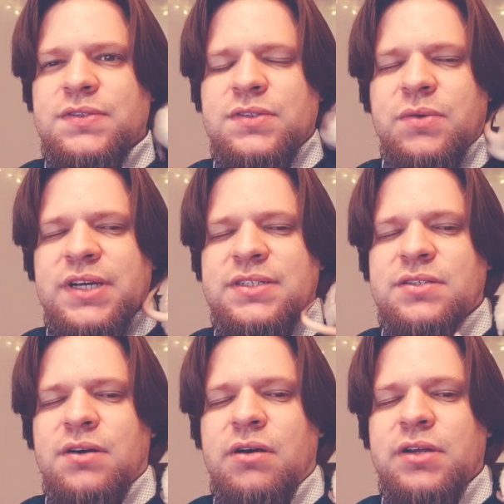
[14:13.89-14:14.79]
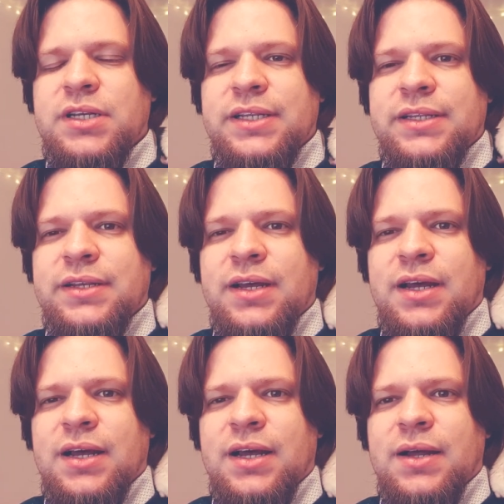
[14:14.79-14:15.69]
So I started in
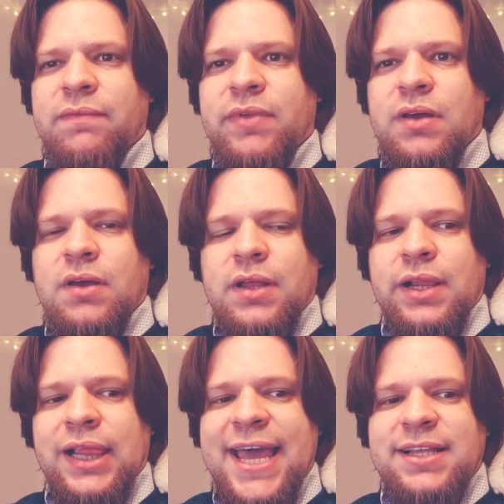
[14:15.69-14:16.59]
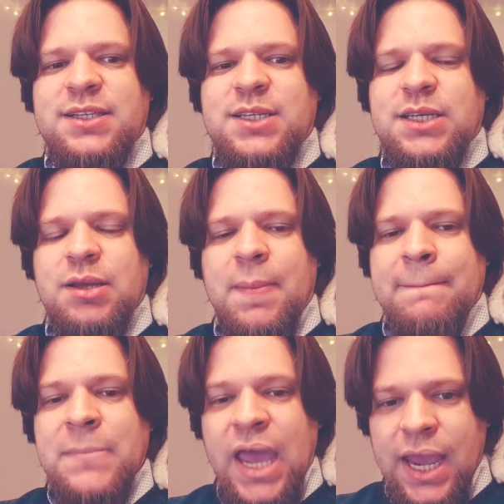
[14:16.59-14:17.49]
uh, late
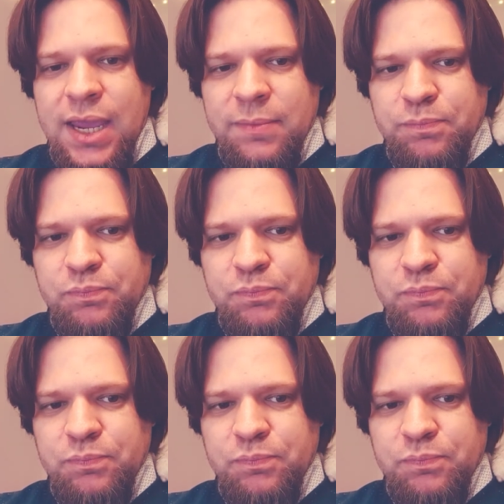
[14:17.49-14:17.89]
May